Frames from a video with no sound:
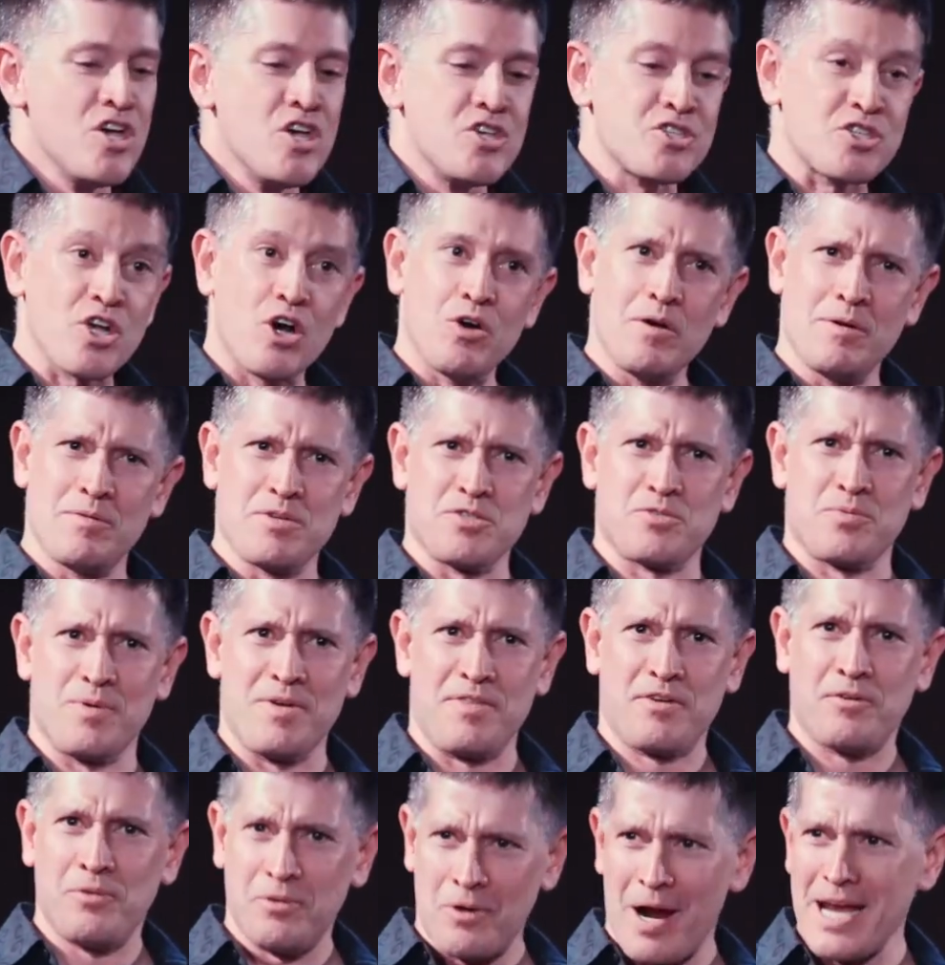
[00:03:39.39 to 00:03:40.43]
So it was
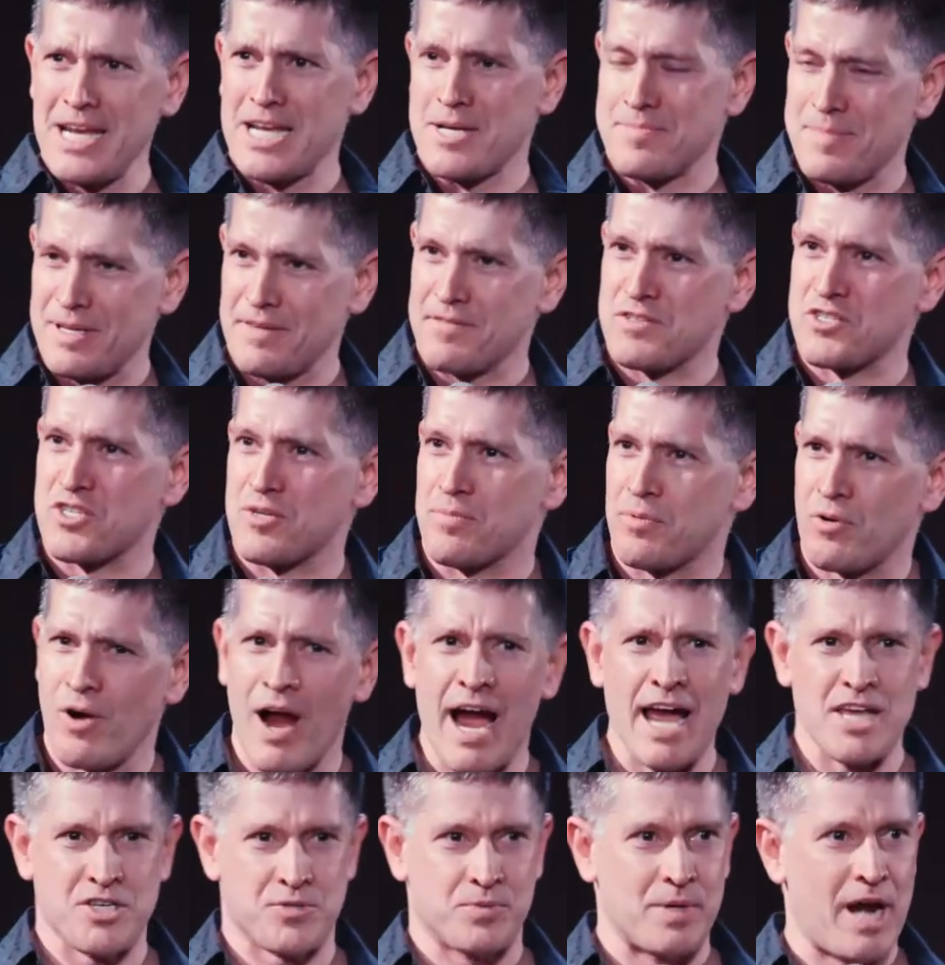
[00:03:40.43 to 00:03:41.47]
with quite a bit of
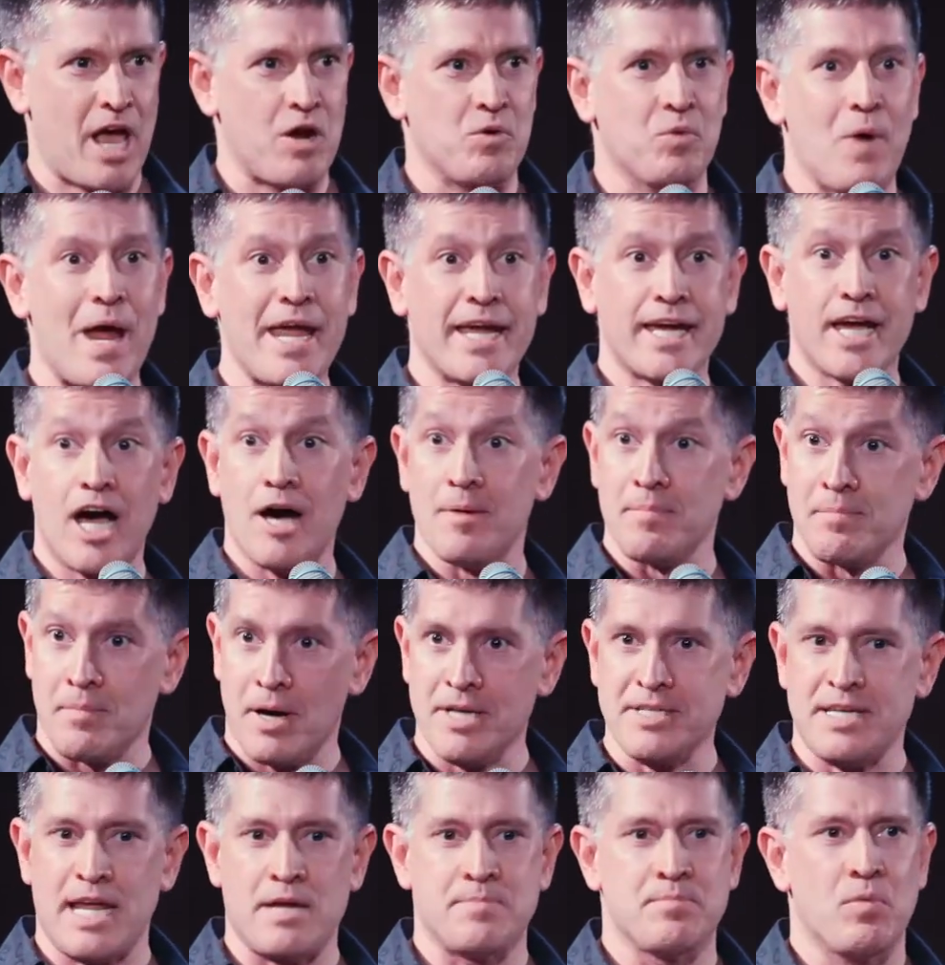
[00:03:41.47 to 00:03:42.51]
surprise when I wake up
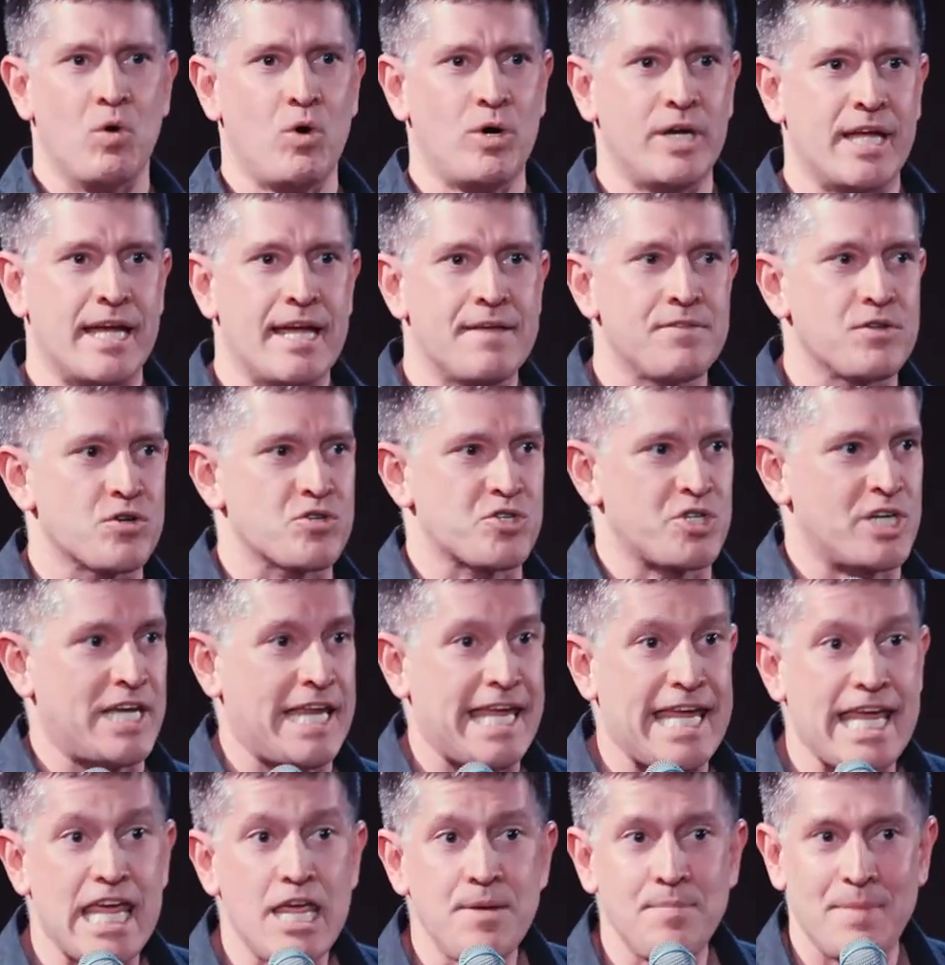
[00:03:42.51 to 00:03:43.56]
Monday morning and there's
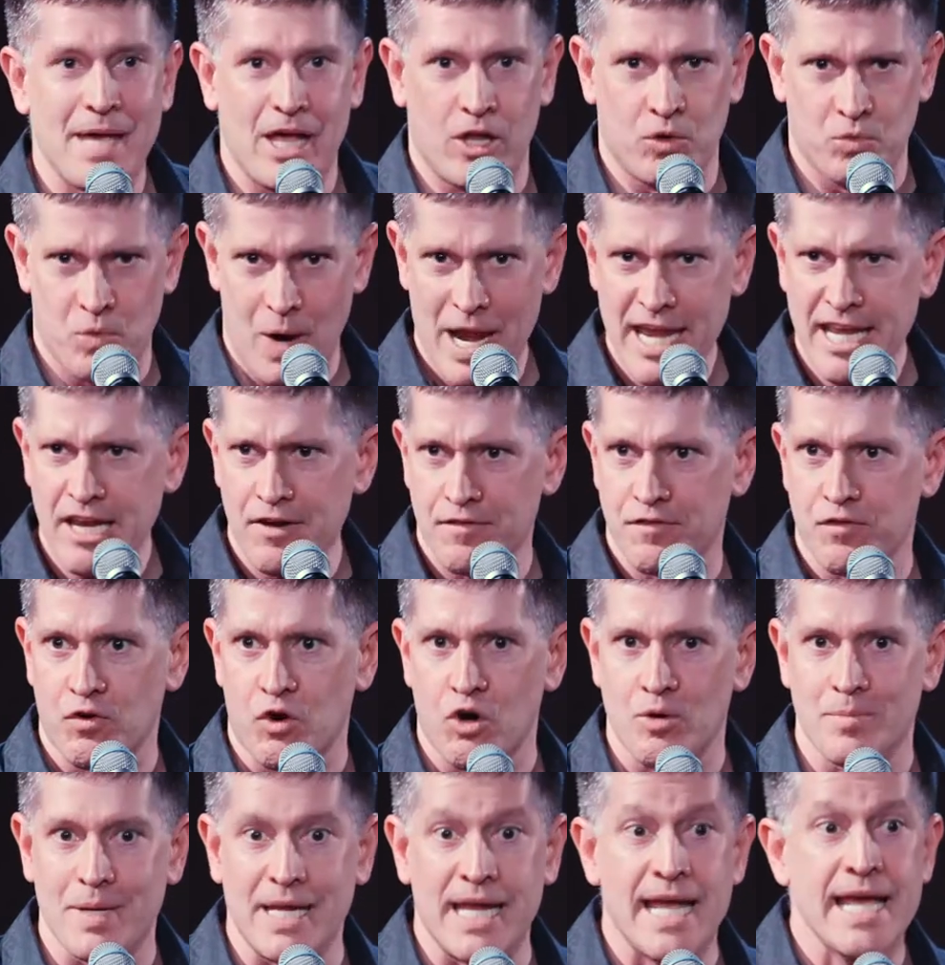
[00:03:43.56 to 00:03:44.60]
an email waiting
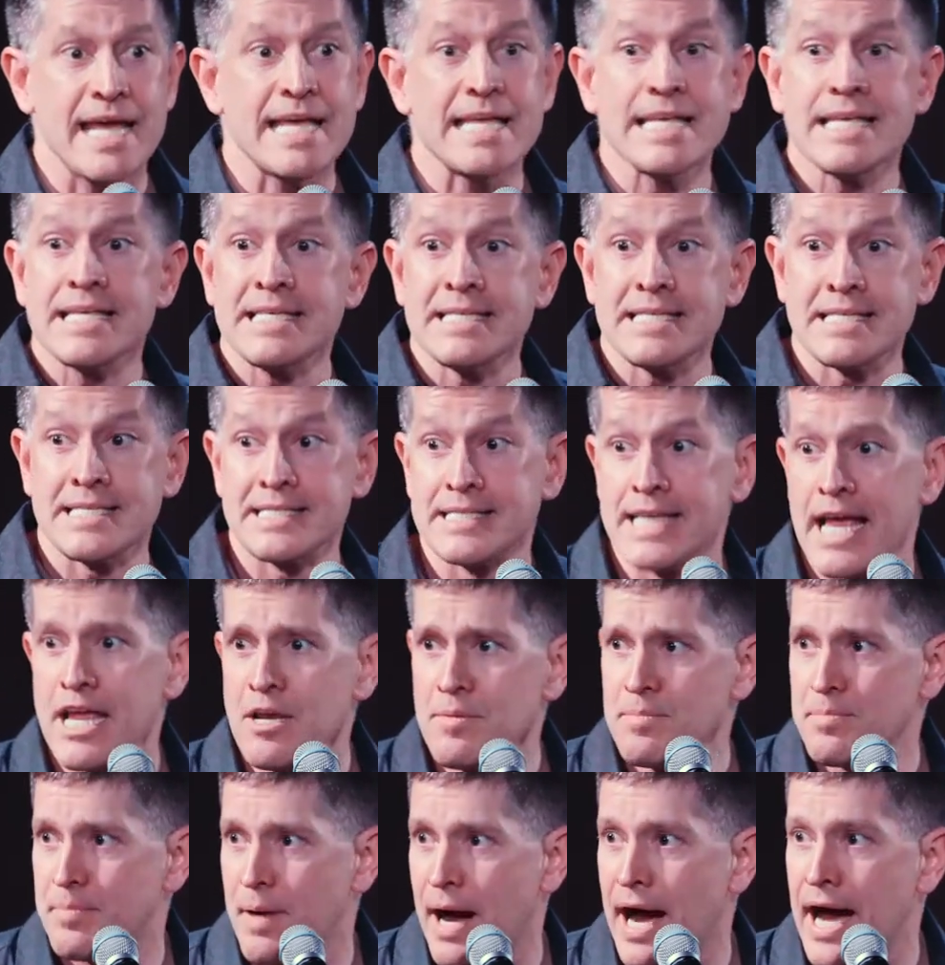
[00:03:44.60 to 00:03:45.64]
for me
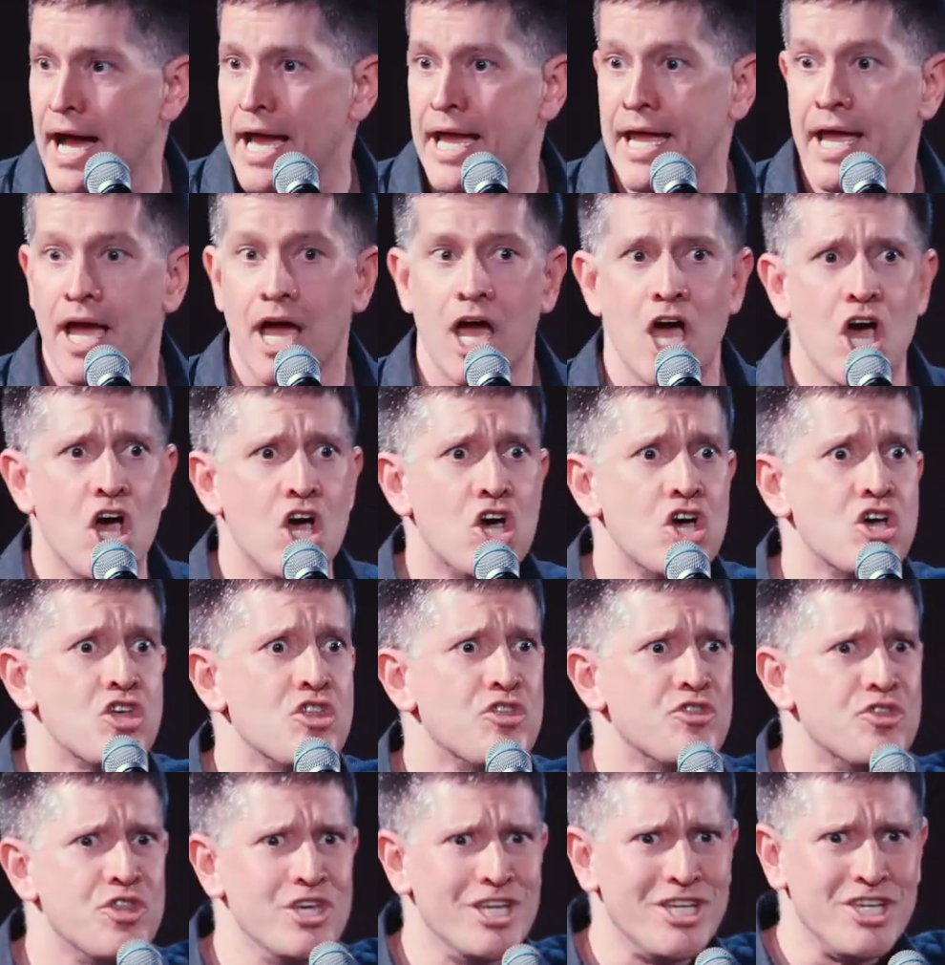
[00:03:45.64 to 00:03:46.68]
sent by
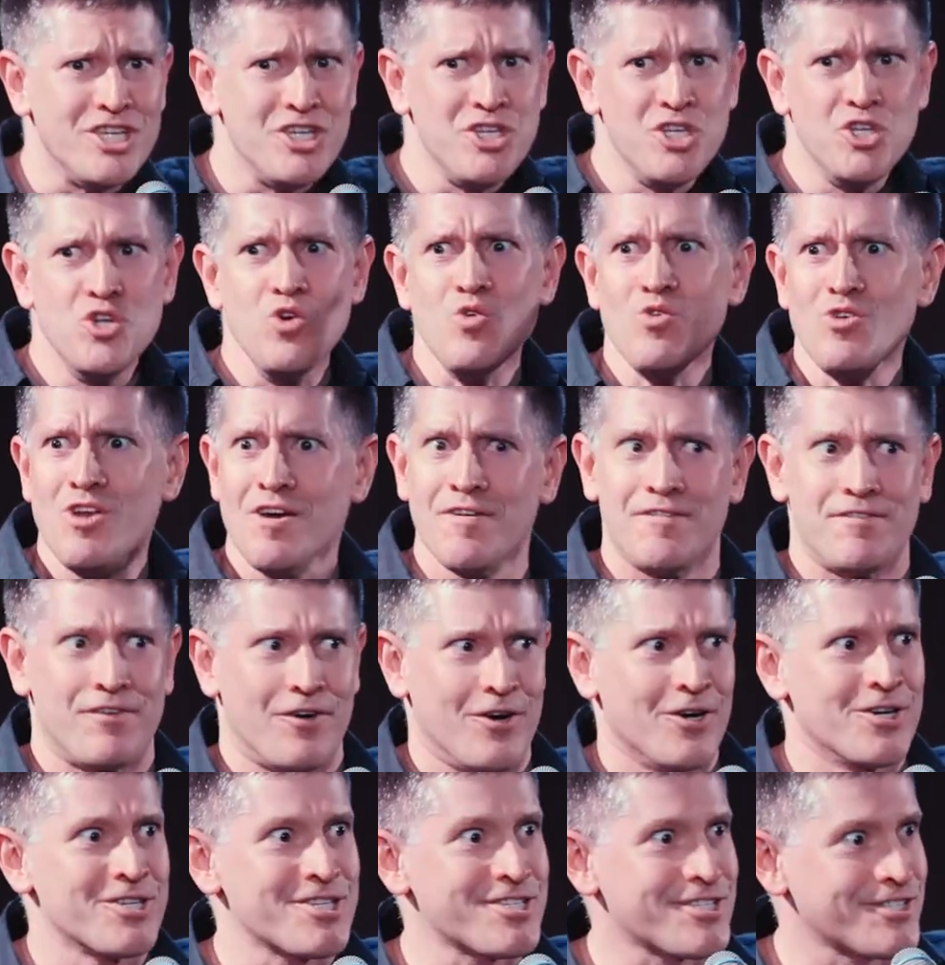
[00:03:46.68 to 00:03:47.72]
the
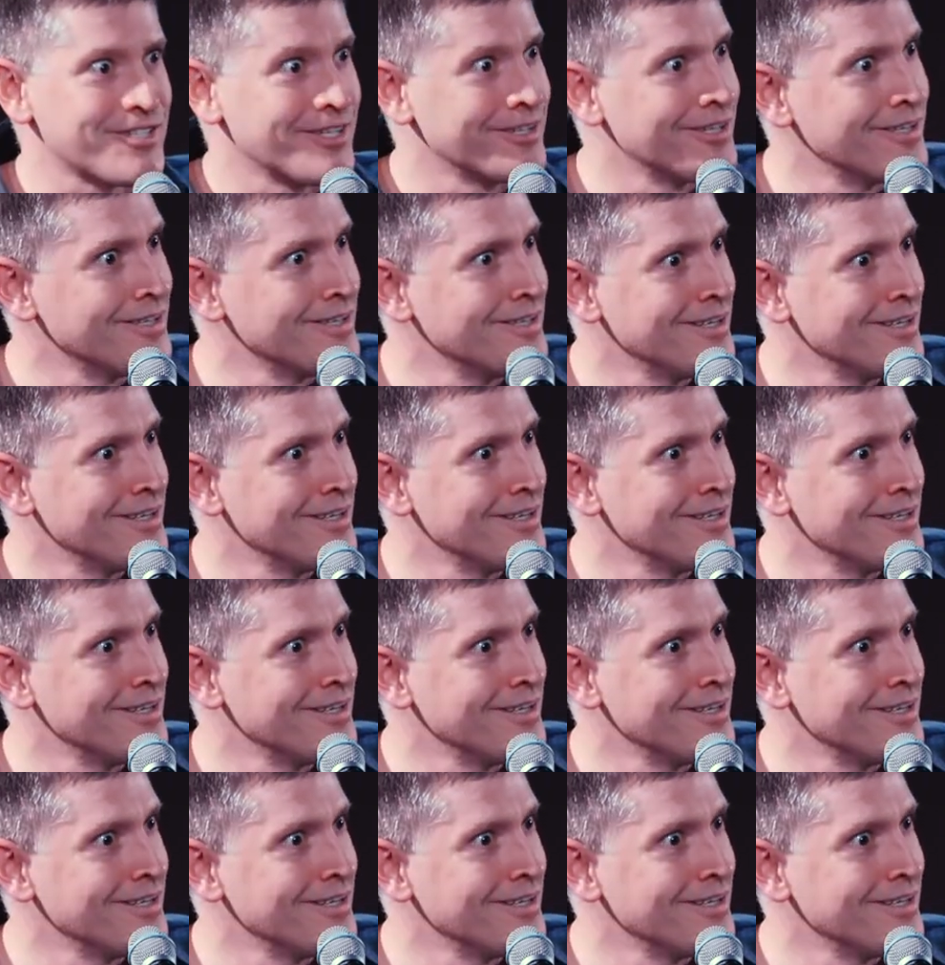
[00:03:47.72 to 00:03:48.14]
universe.